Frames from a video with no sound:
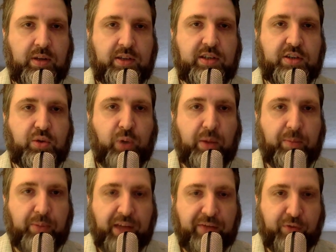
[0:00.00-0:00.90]
This is the Web
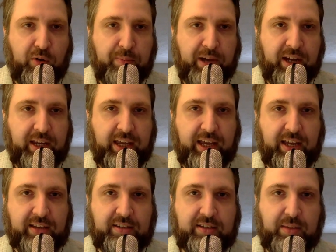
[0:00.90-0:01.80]
Platform
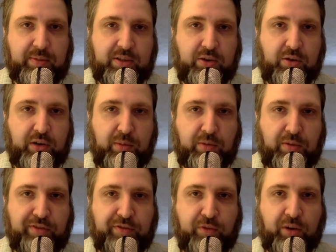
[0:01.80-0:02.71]
Podcast, episode number
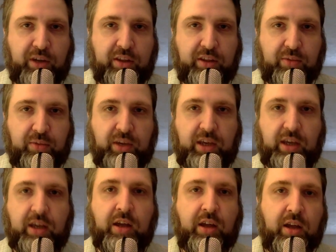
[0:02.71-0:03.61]

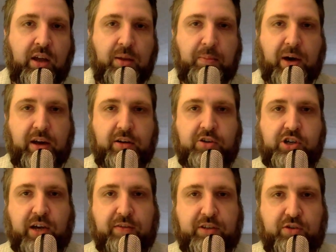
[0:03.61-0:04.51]
43, Modern
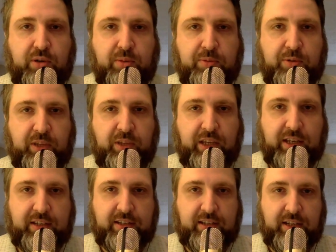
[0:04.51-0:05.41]
JavaScript with
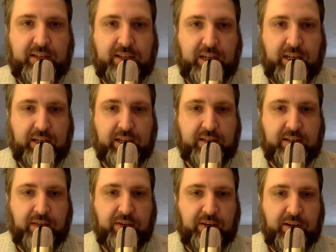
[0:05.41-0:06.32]
ES6 and
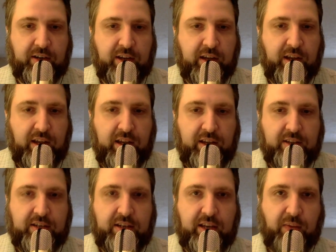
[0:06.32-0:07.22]
ES7.
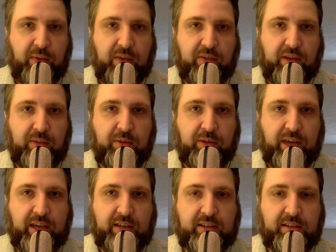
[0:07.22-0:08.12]
Today we have a couple of
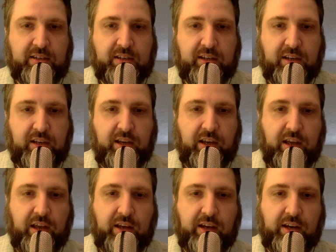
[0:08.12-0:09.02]
guests
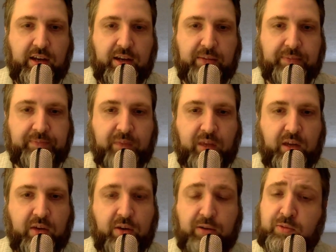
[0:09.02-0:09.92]
and
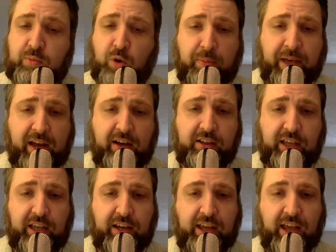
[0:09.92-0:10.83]
a small panel
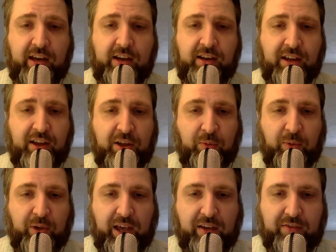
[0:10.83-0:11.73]
yet again.
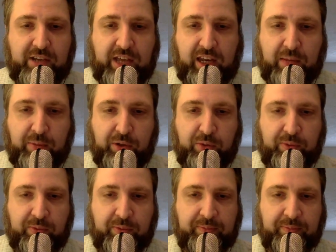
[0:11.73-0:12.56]
We have Danny Blue.